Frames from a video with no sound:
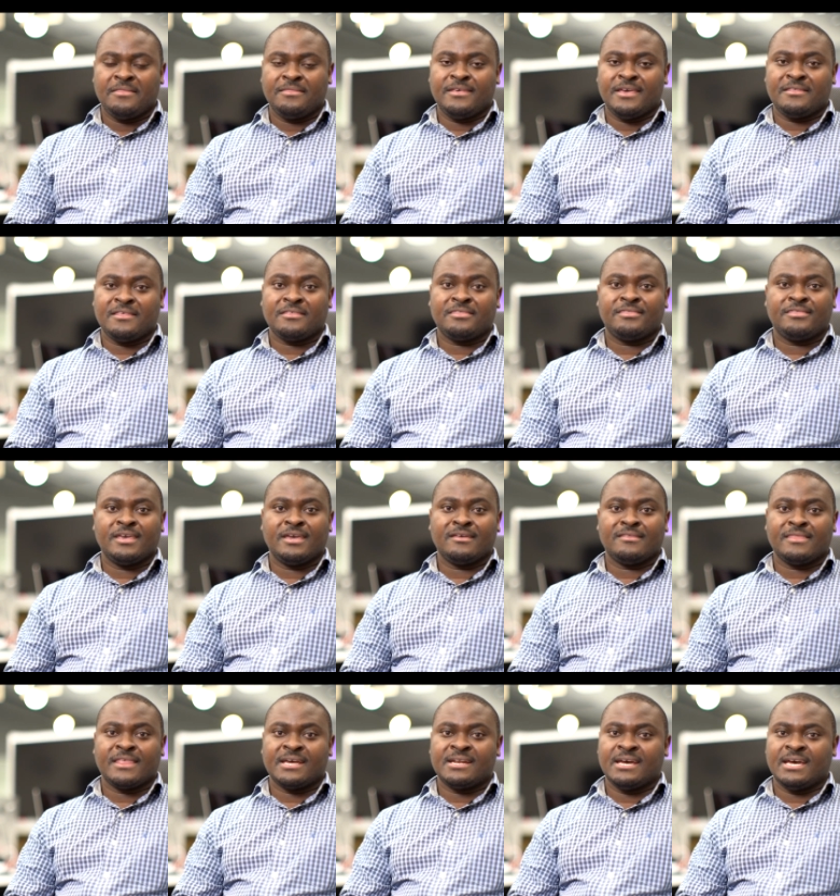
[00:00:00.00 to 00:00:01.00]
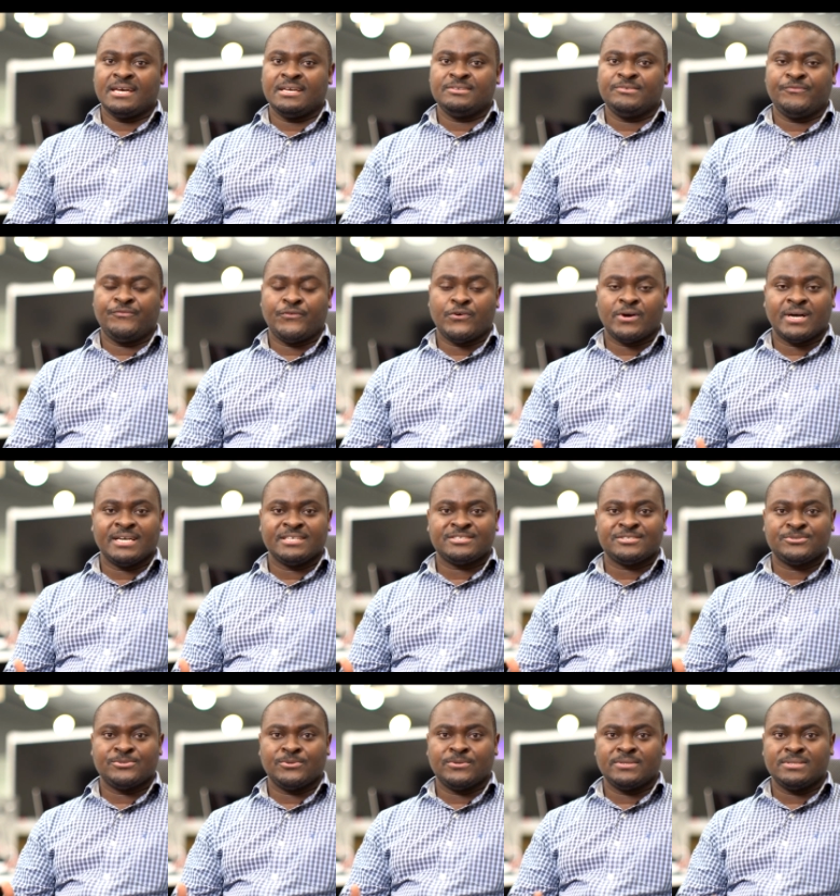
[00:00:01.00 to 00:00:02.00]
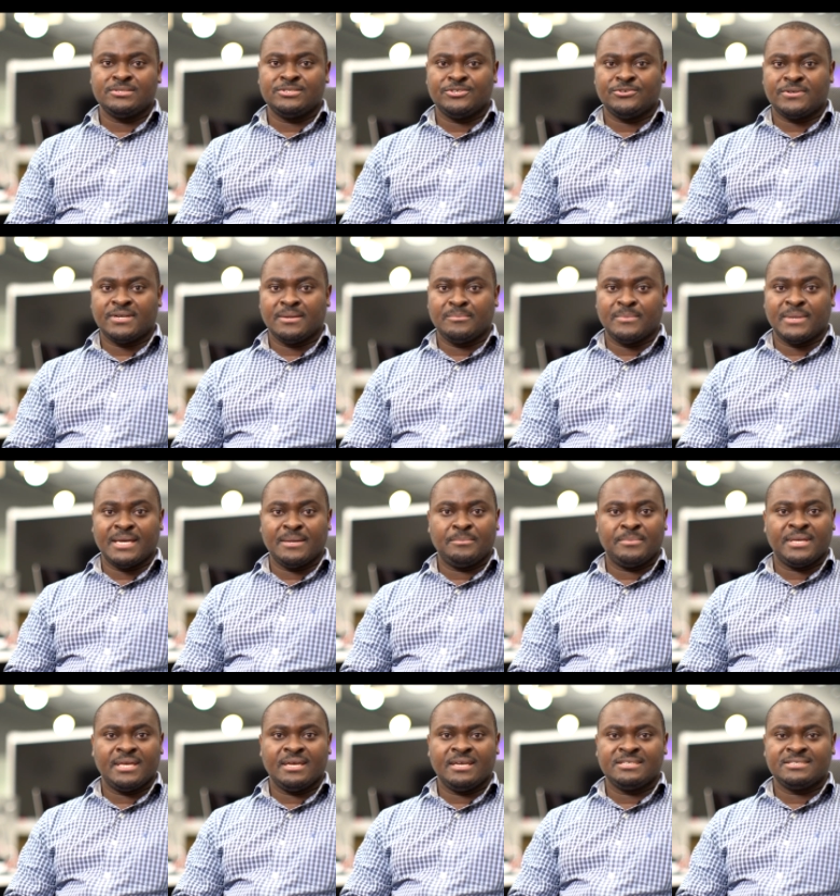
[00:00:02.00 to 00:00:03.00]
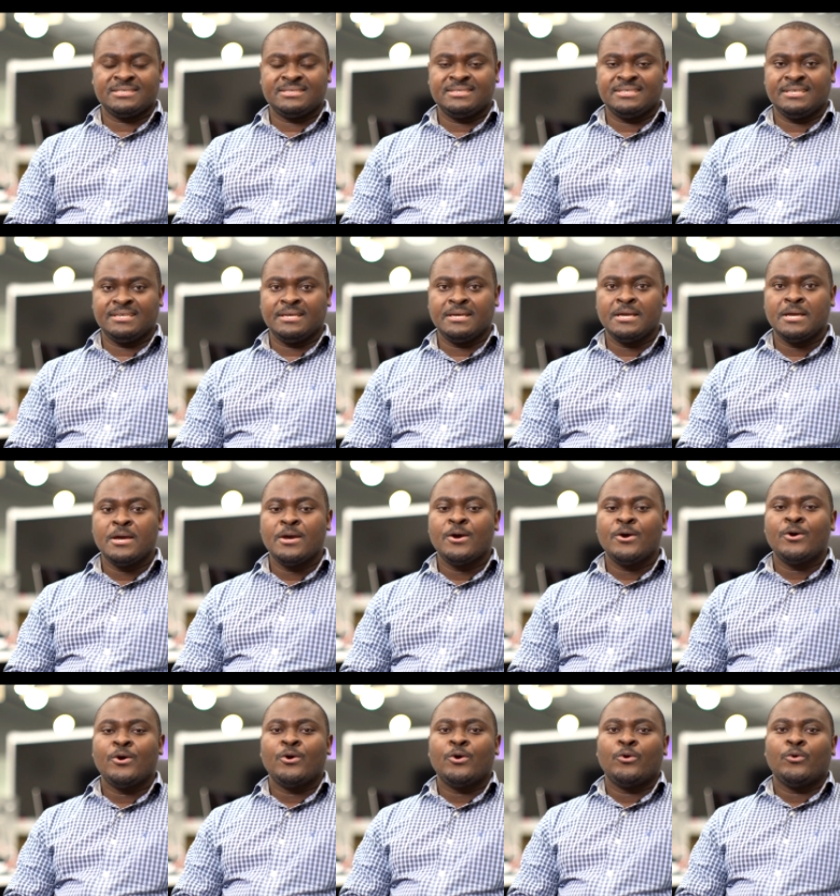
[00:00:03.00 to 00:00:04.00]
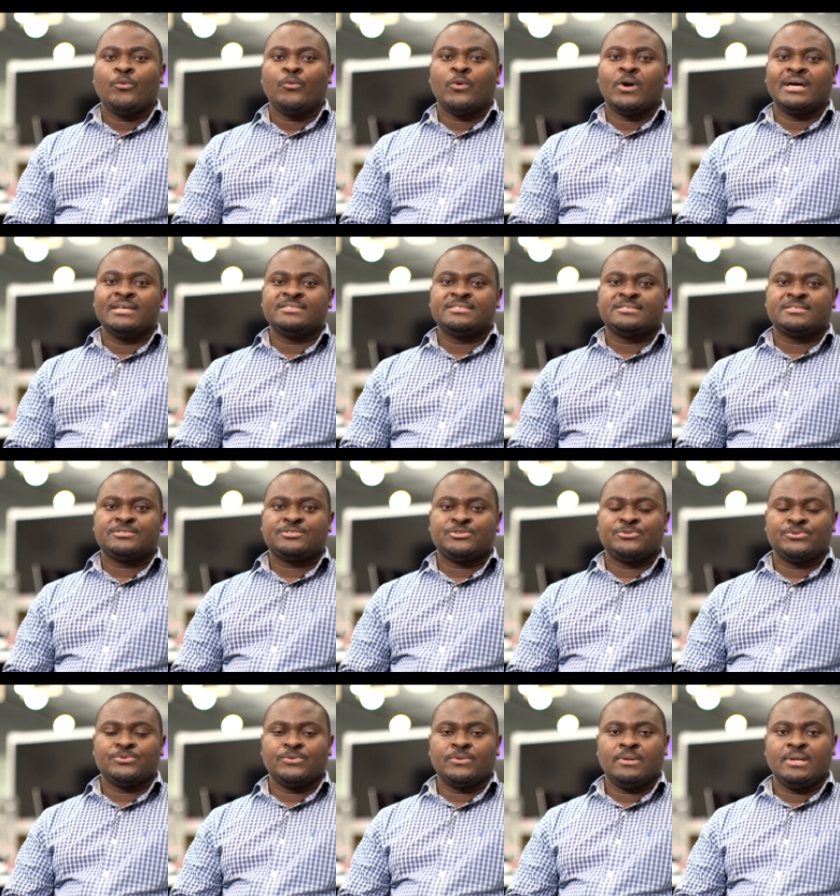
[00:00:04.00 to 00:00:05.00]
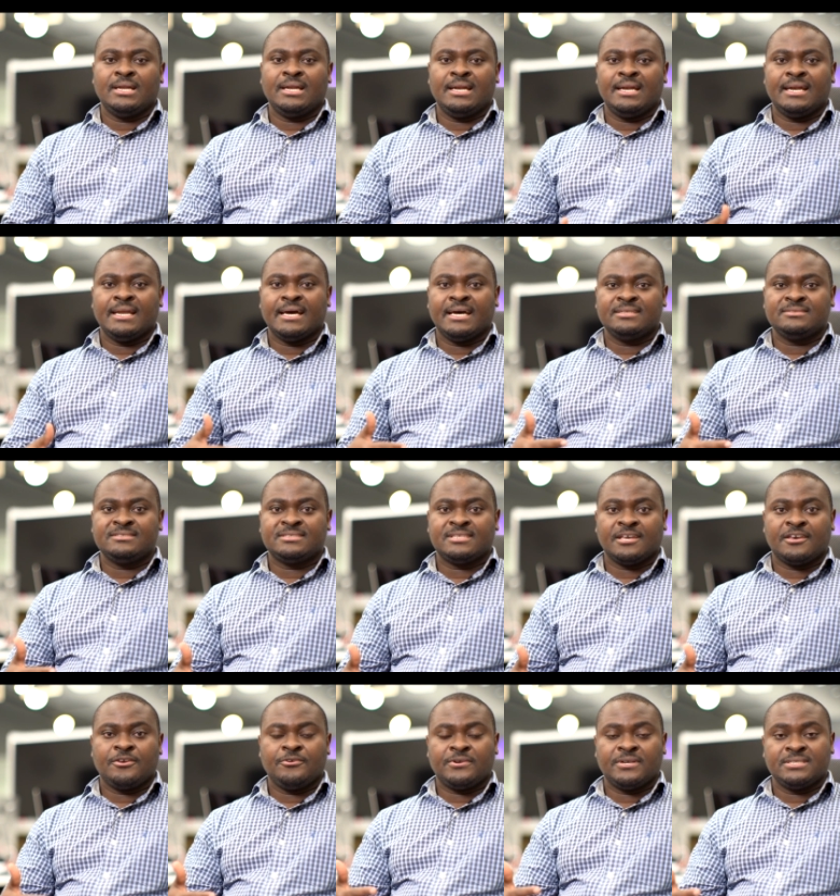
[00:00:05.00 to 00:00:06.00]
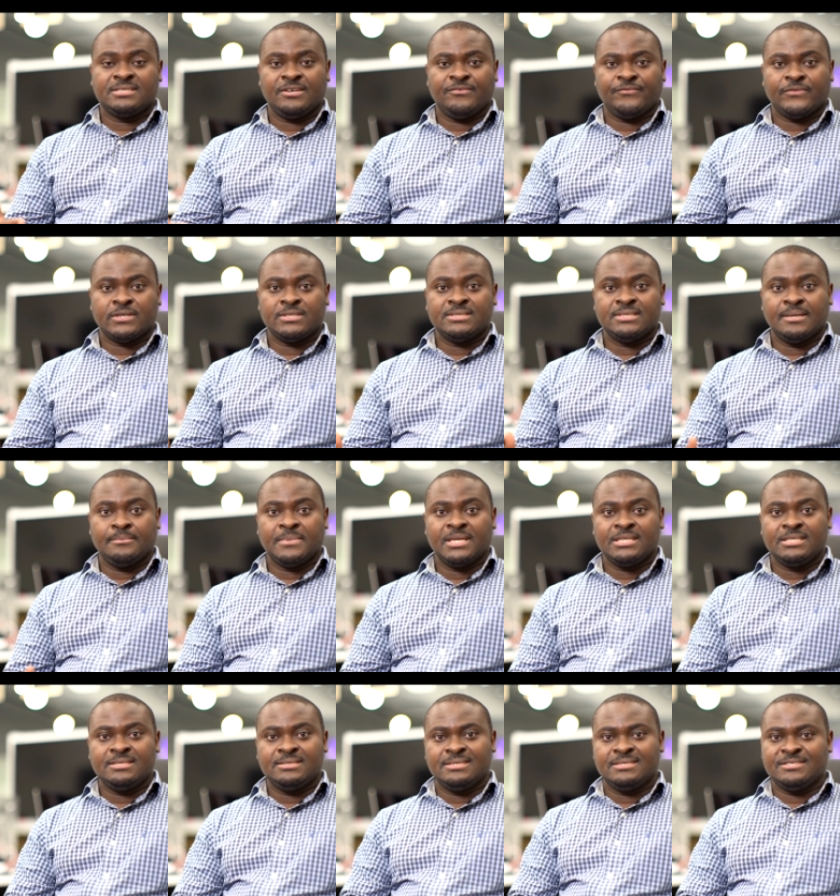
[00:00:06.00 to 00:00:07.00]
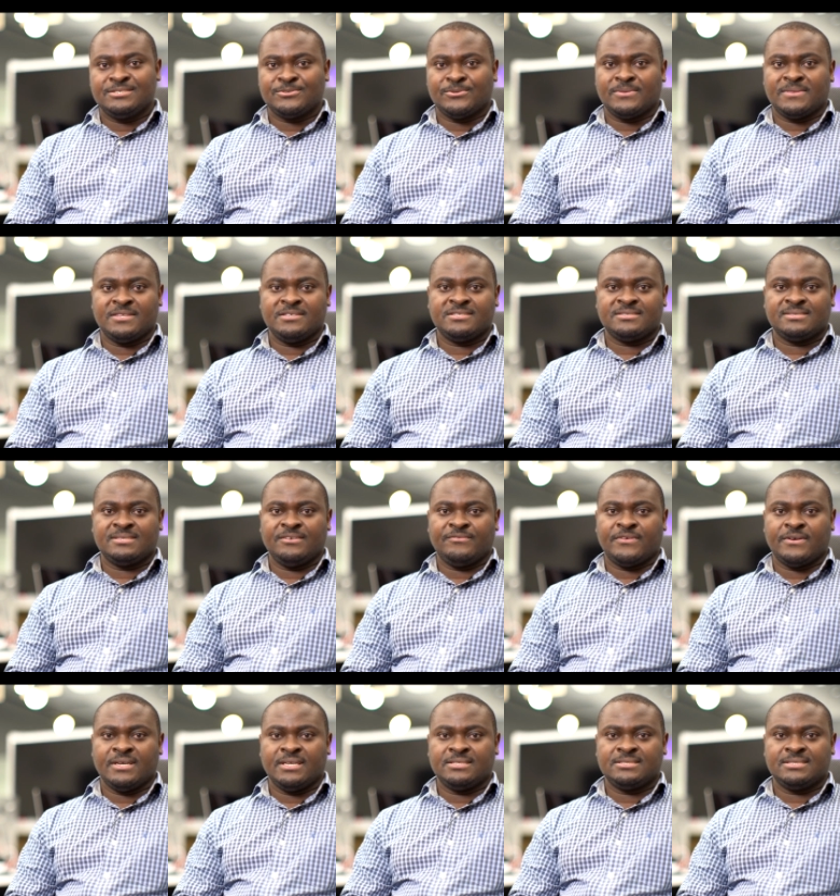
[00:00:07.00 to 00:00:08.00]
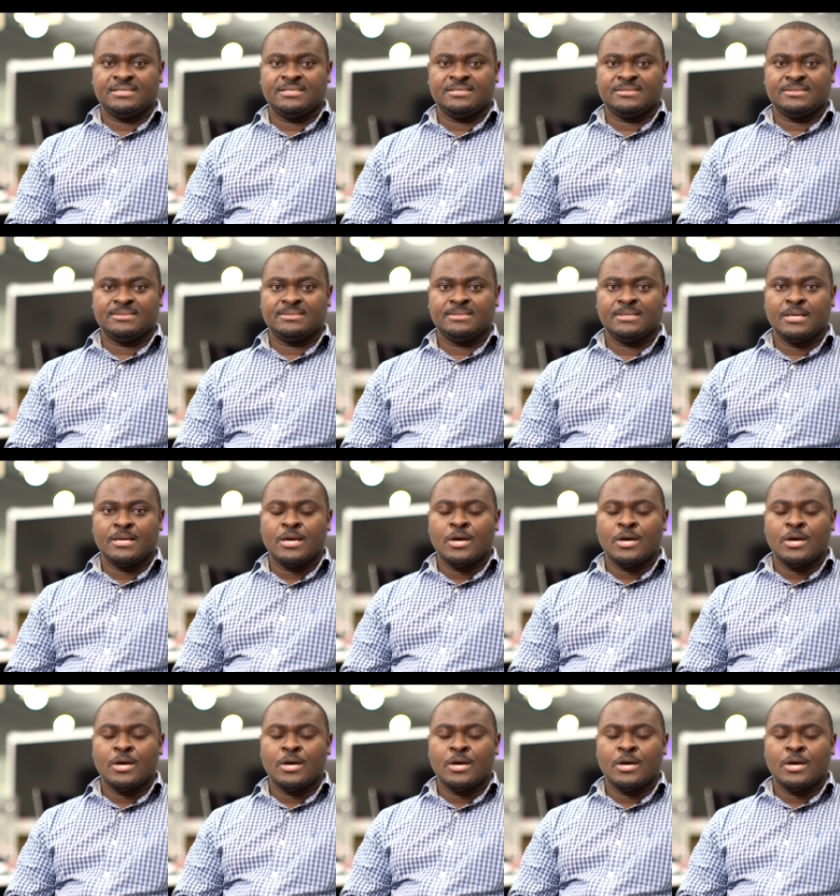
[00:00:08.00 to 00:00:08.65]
the other thing that I focused on during my PhD was to learn security vulnerabilities of these devices.